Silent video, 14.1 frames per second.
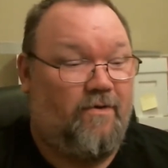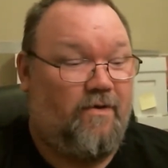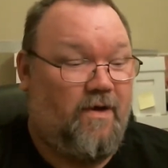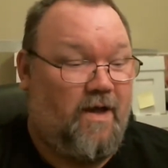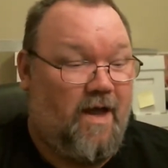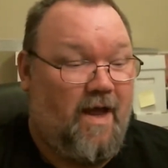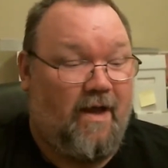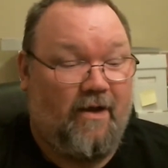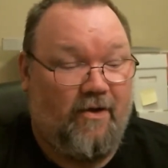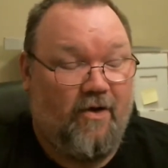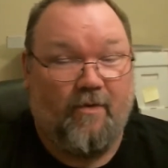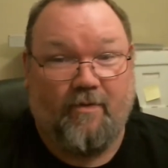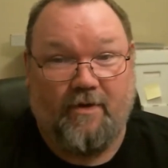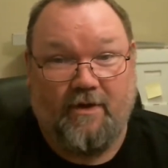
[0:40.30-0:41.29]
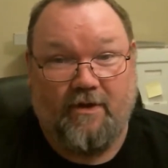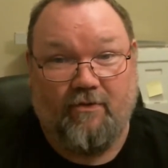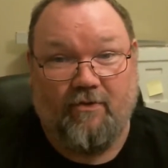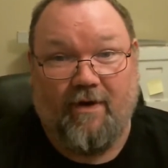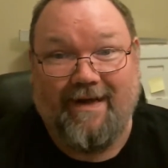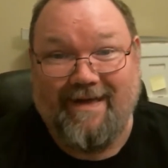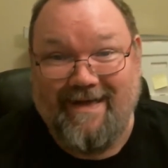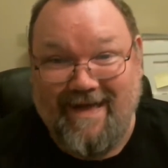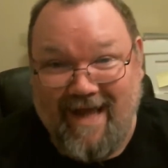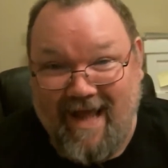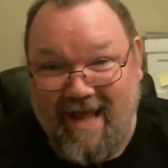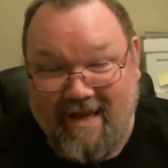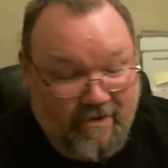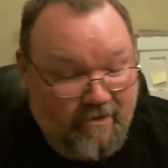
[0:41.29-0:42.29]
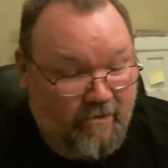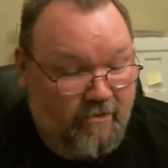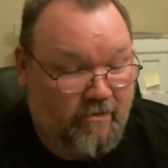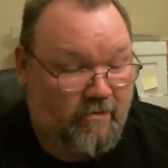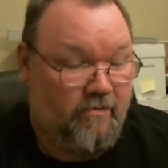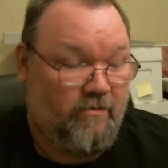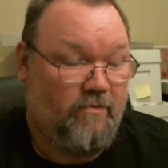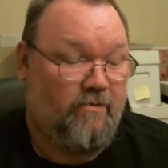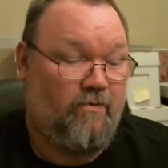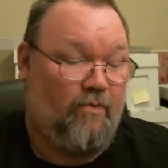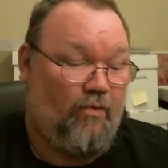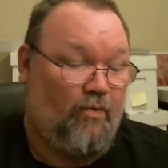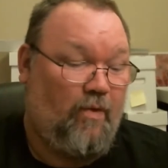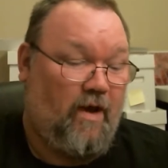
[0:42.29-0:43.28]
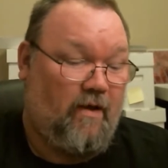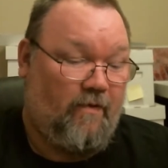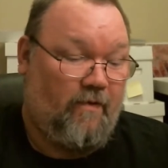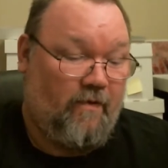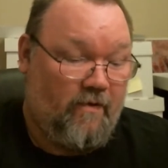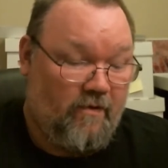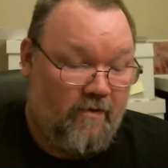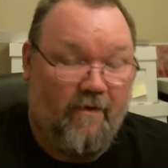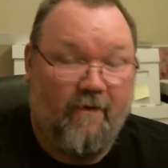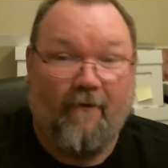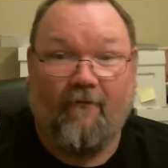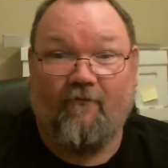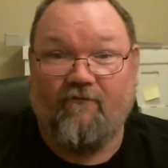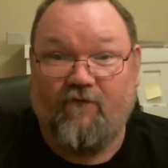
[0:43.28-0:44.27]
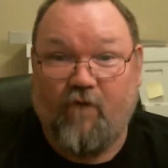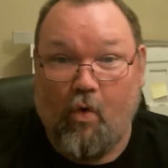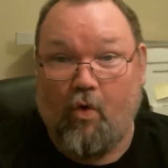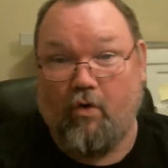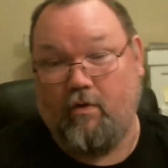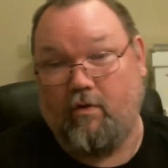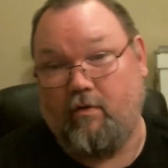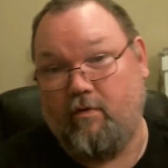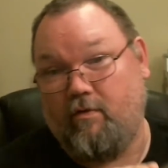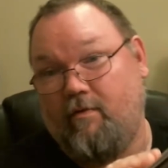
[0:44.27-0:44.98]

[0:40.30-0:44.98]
I come to you again with four